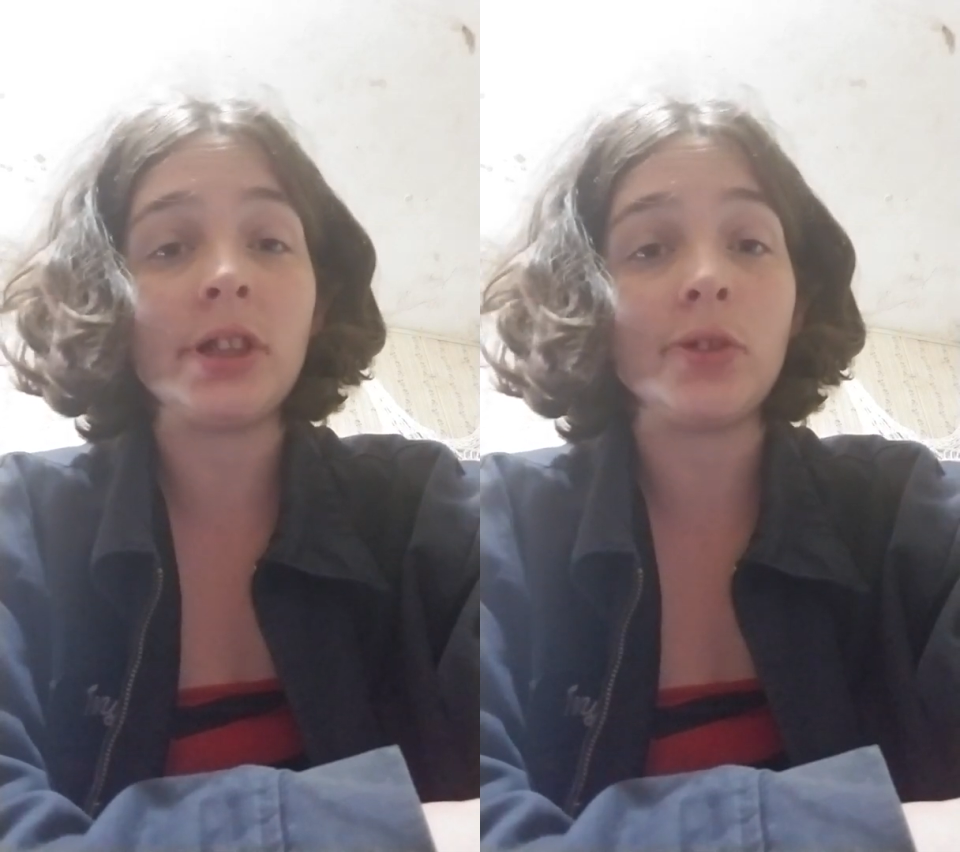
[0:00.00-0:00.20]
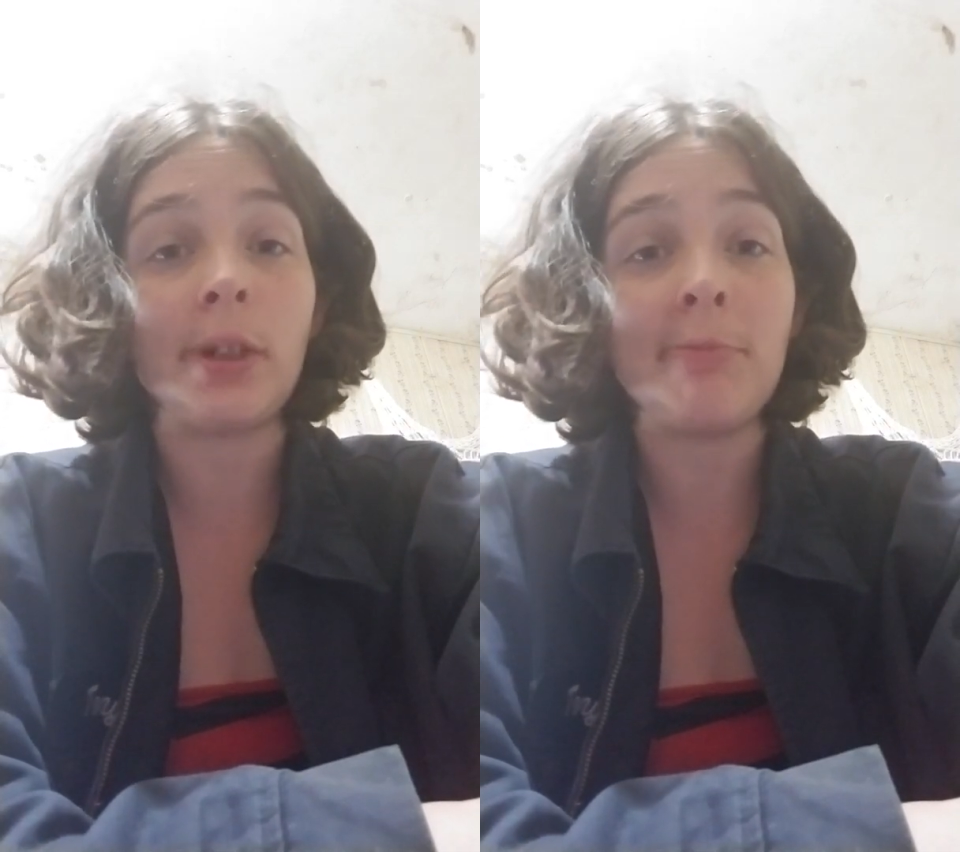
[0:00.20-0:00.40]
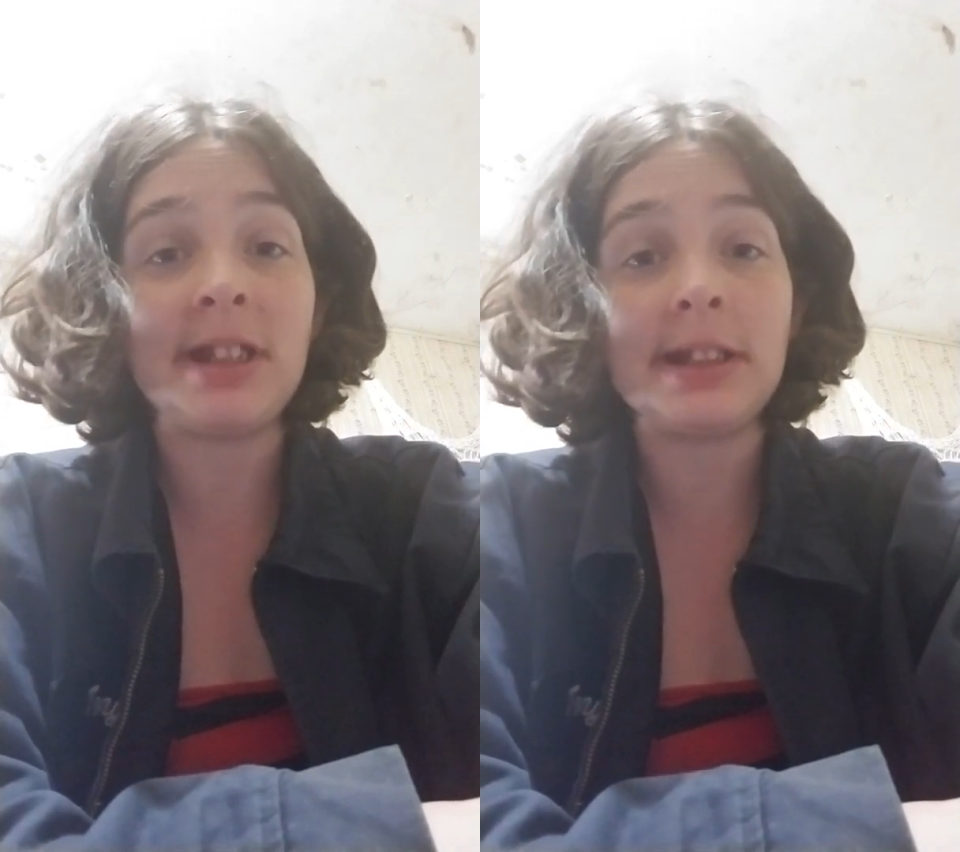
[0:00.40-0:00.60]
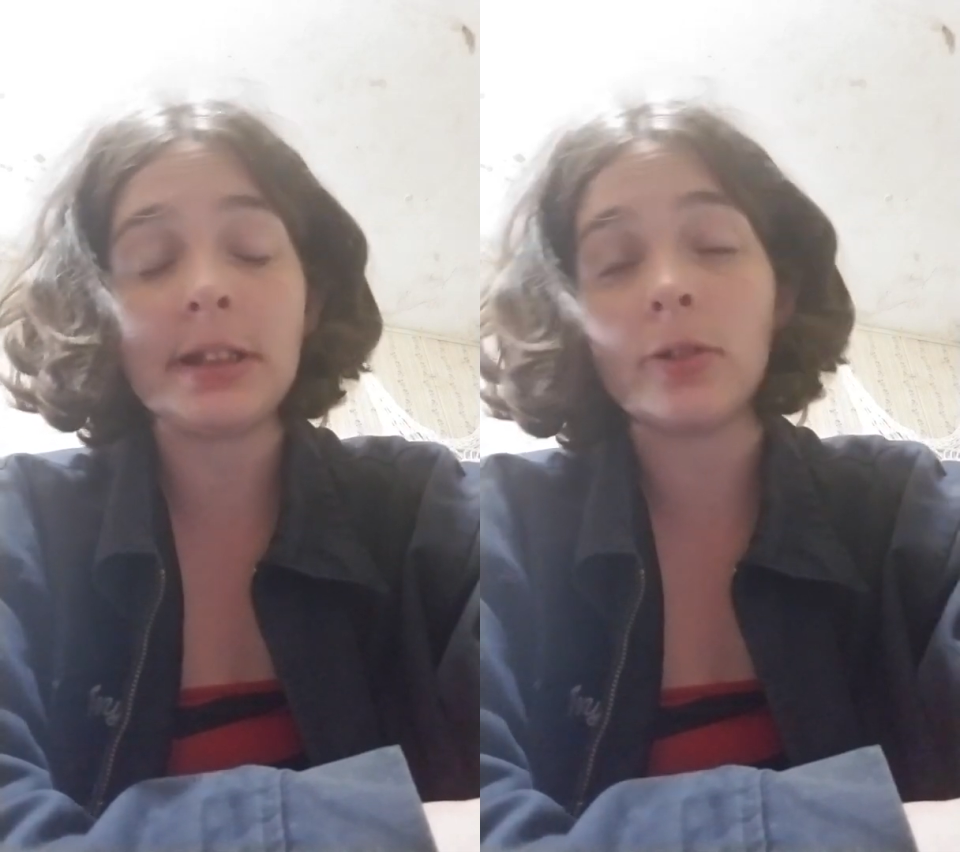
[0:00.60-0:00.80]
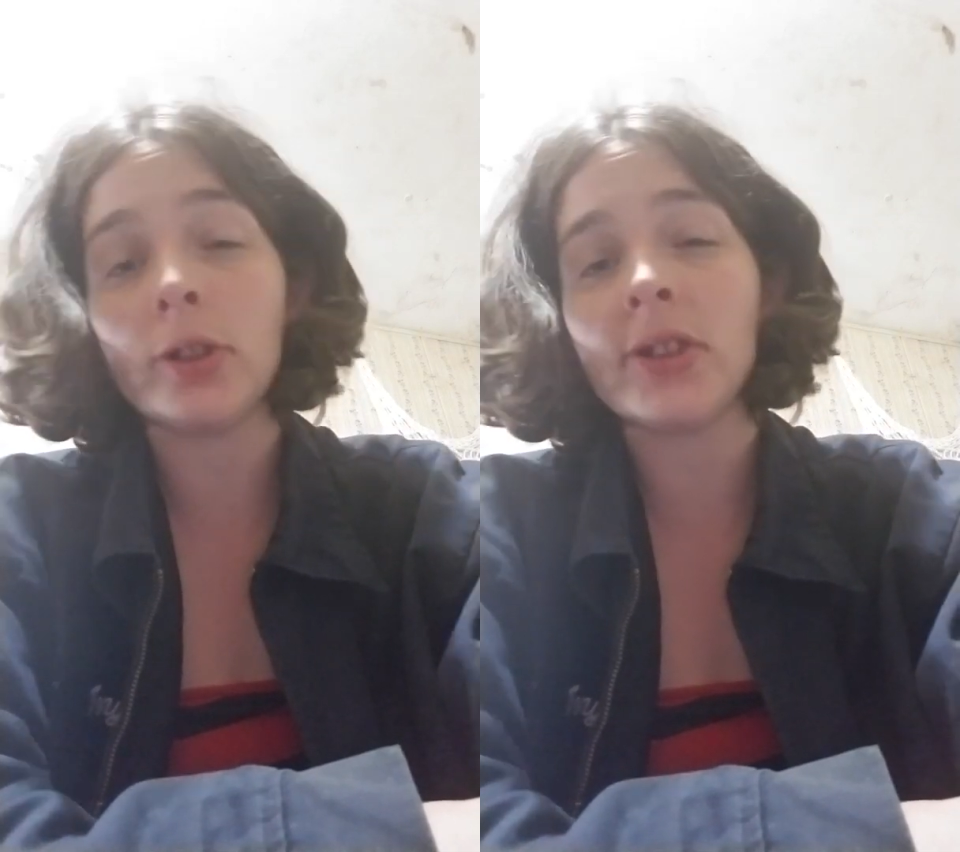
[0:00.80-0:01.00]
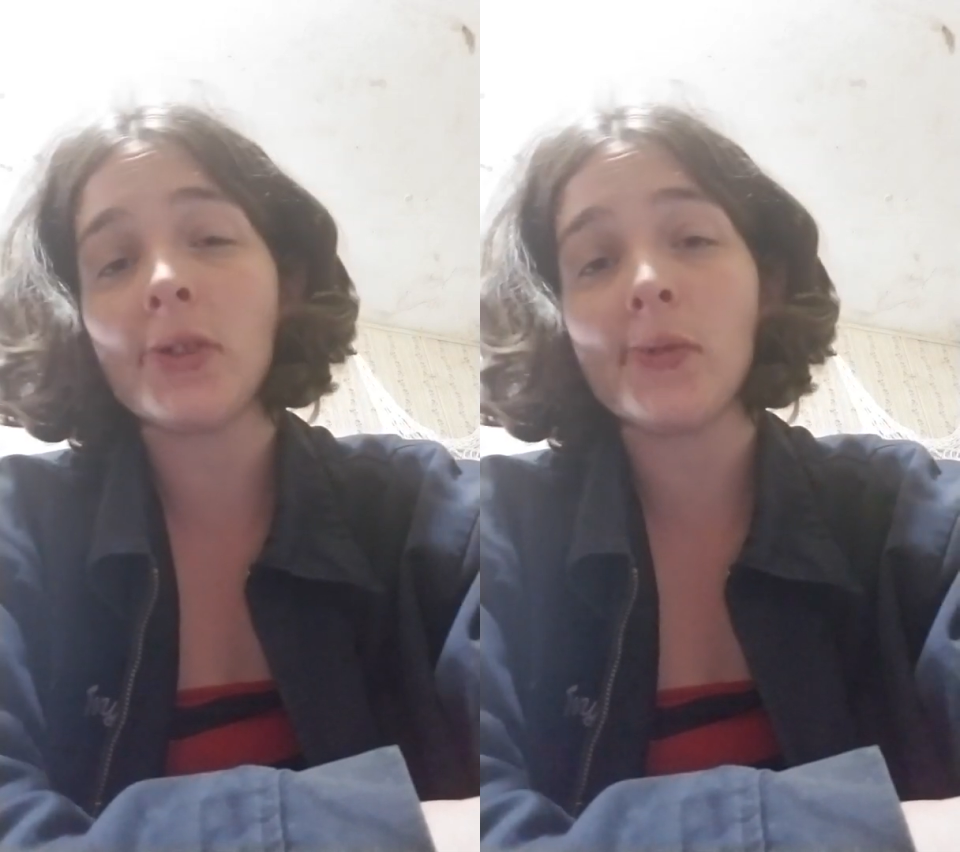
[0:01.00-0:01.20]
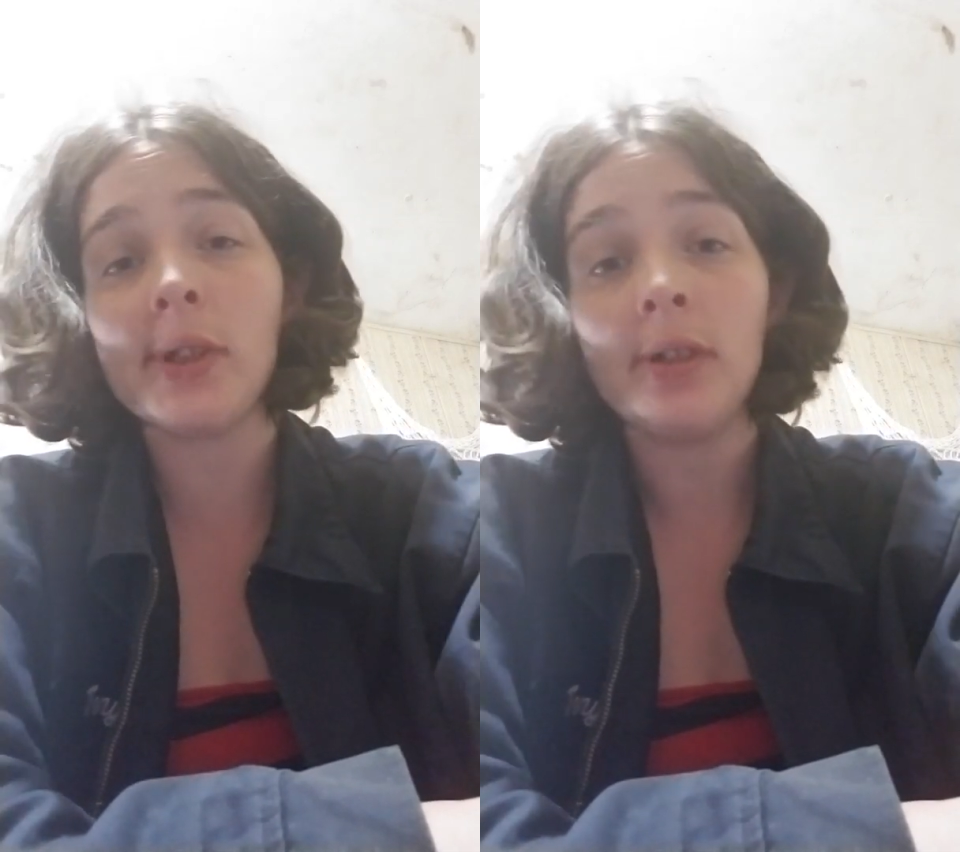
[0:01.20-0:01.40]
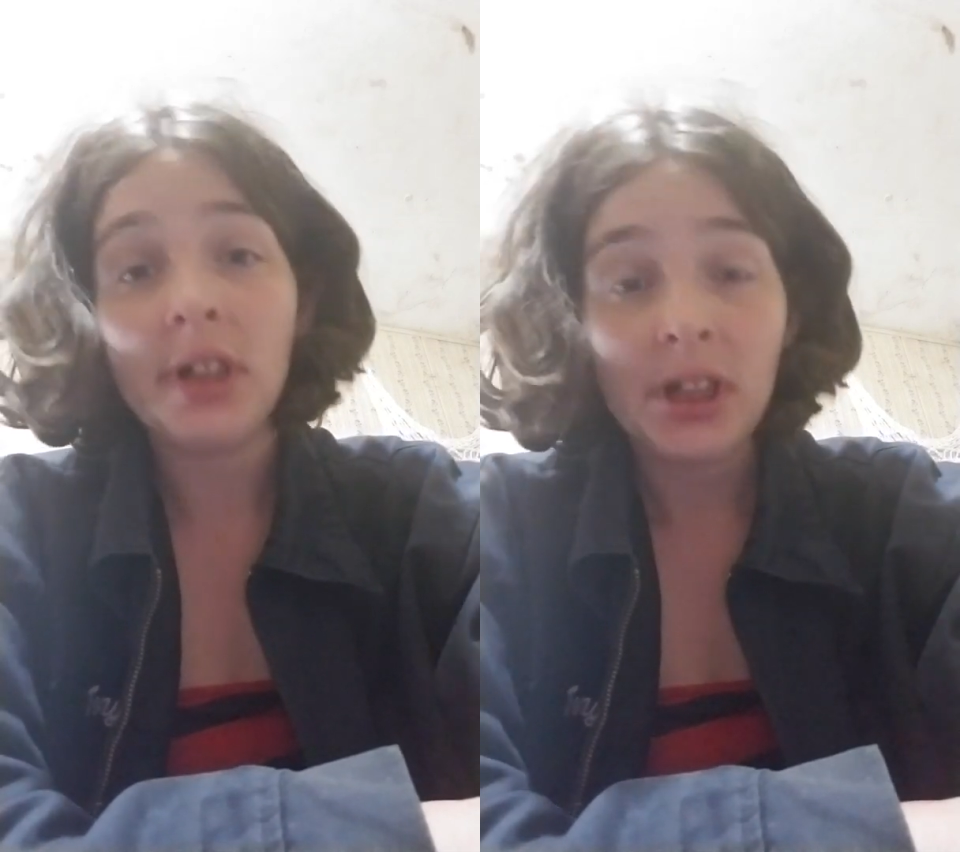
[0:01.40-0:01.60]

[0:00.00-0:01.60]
to join my Discord server,